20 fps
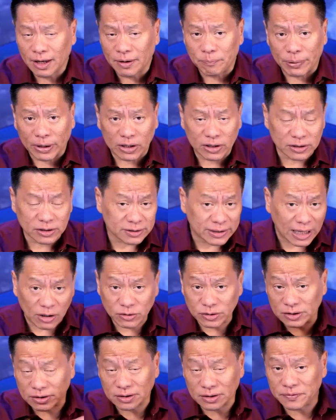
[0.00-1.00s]
Because
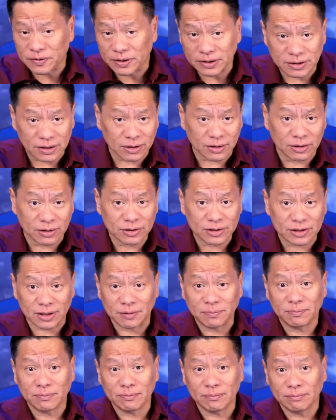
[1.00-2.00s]
thousands of years ago,
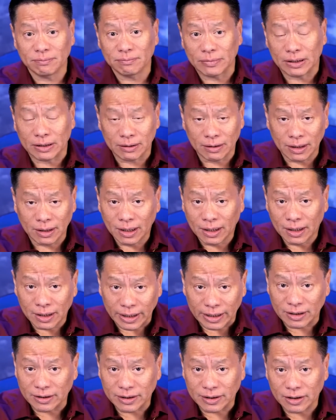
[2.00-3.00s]
some
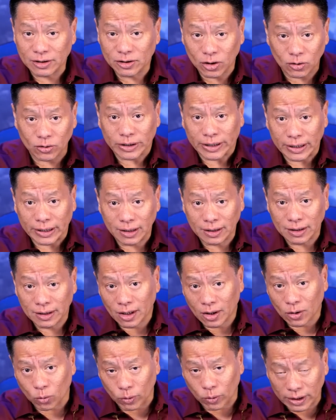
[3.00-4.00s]
Indian yogi
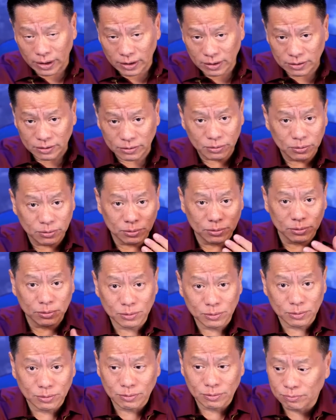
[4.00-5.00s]
went
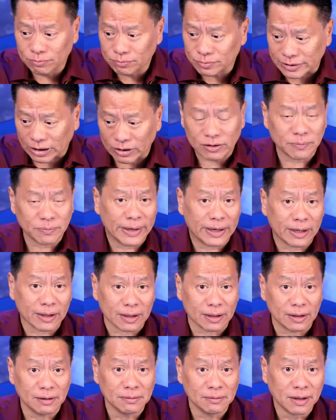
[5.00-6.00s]
to South
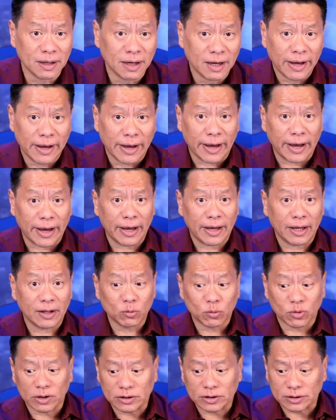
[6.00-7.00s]
America
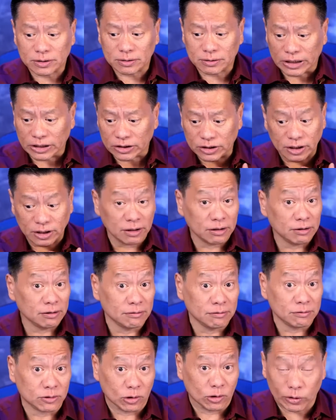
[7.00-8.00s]
and was
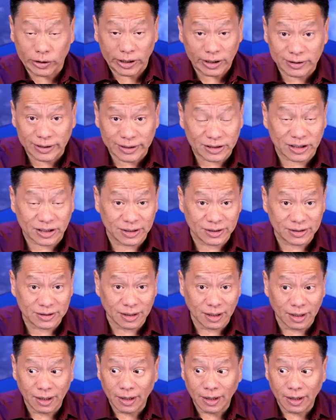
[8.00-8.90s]
teaching yogic teachings.